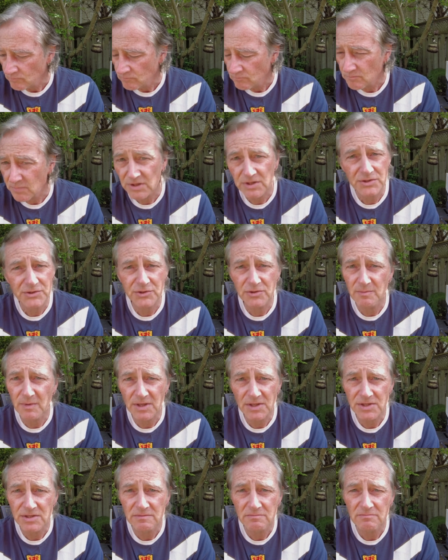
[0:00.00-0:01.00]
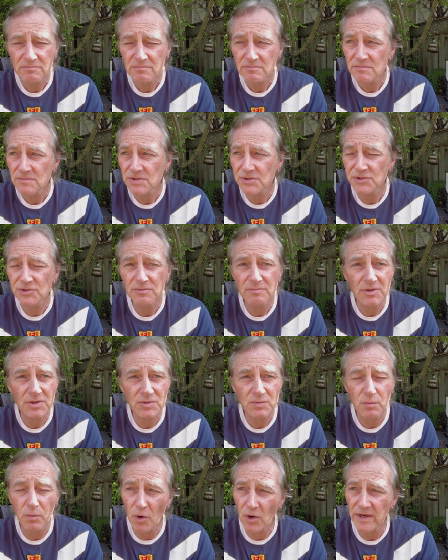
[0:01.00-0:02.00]
But there's too much. There's too much
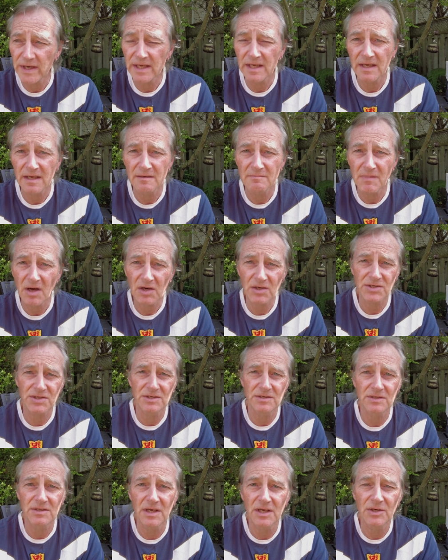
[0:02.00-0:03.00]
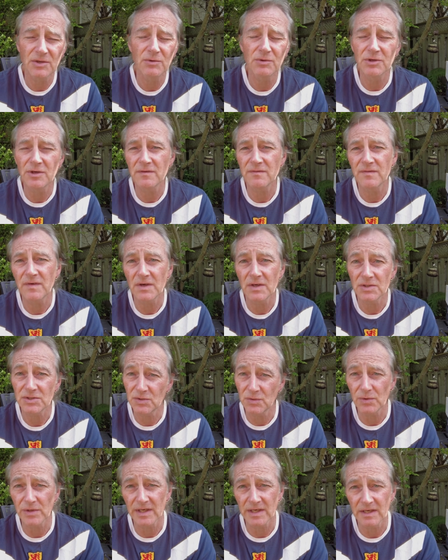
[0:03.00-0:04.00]
walking and marching and no enough
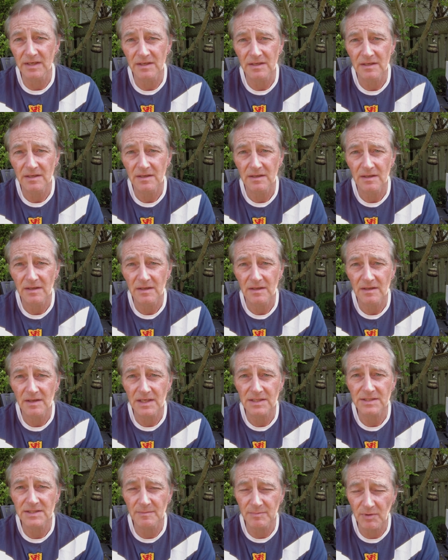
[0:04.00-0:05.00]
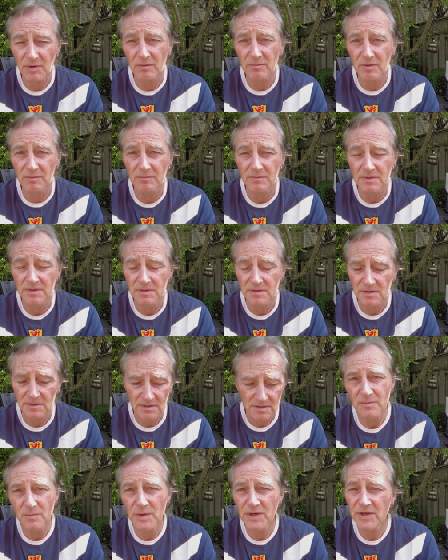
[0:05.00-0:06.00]
scoring. That's the problem.
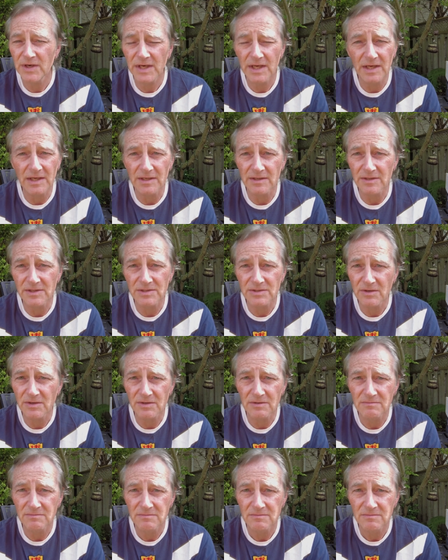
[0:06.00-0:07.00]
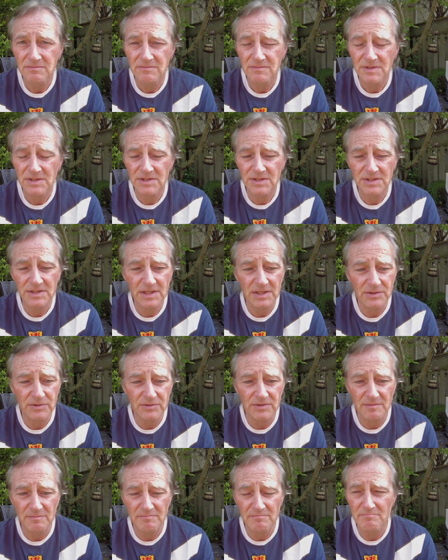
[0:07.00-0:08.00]
We've got to get another song. You just need to
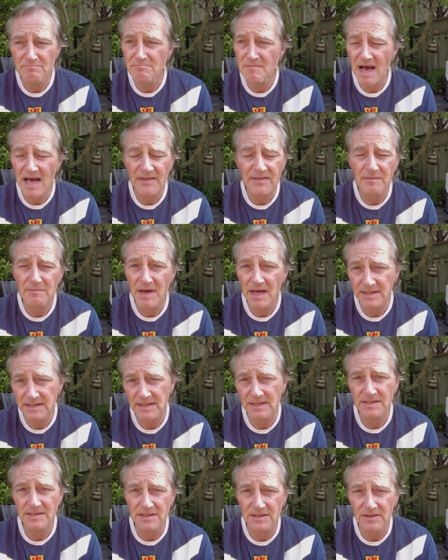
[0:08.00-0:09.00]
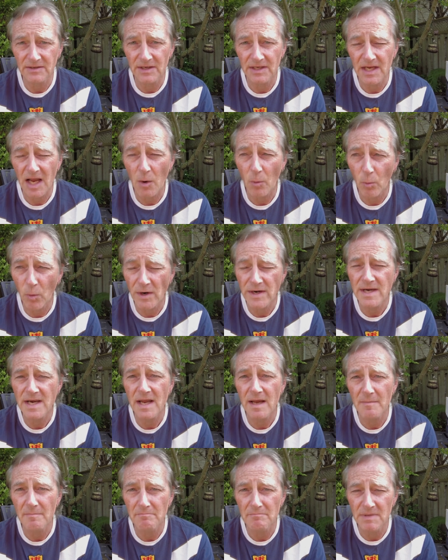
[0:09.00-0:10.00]
do the mathematics here, right? One
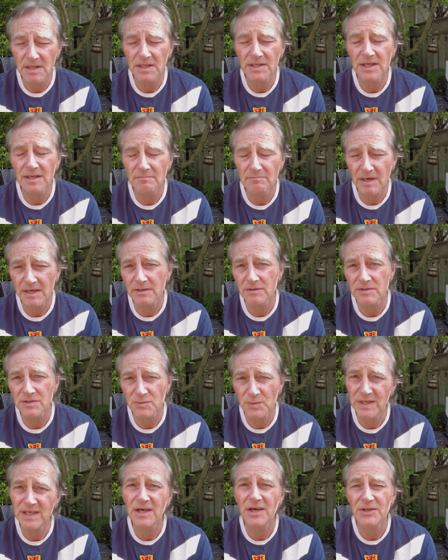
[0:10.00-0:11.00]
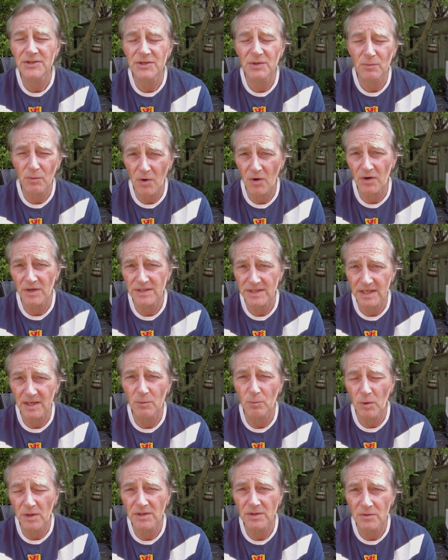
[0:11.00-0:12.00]
million miles we had to walk to get
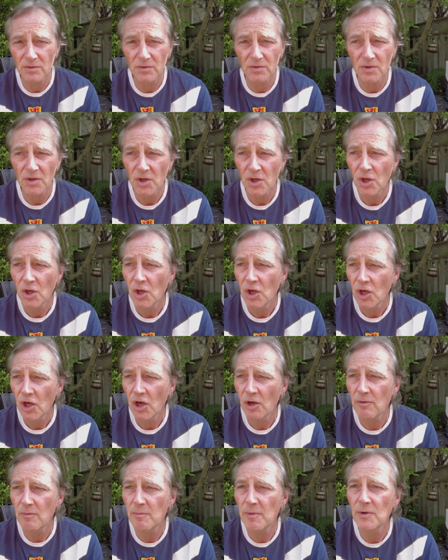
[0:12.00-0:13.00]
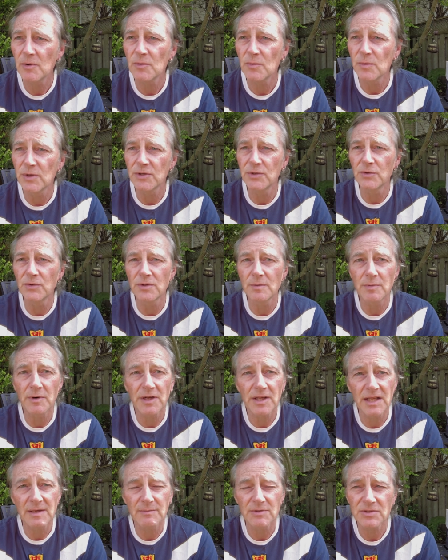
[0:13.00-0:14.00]
one goal. How about we do the
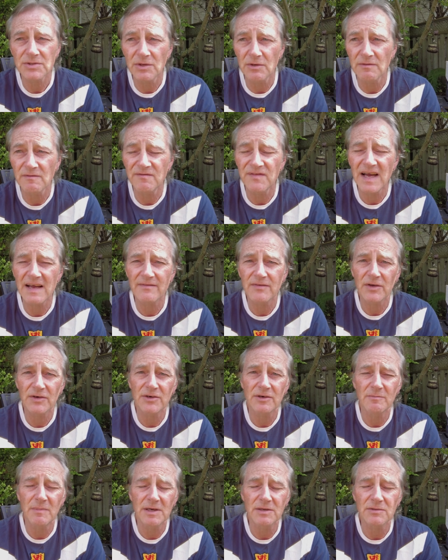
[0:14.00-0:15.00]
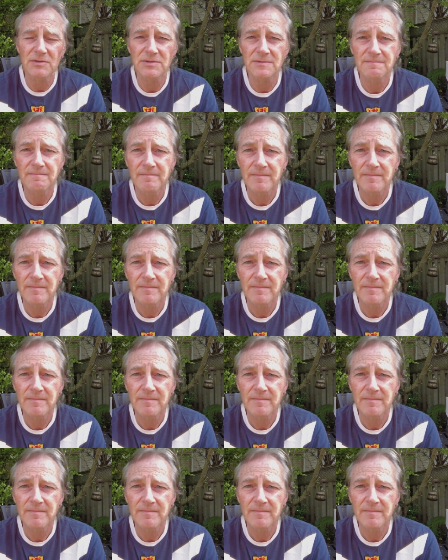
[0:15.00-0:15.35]
Proclaimer song, 500 miles?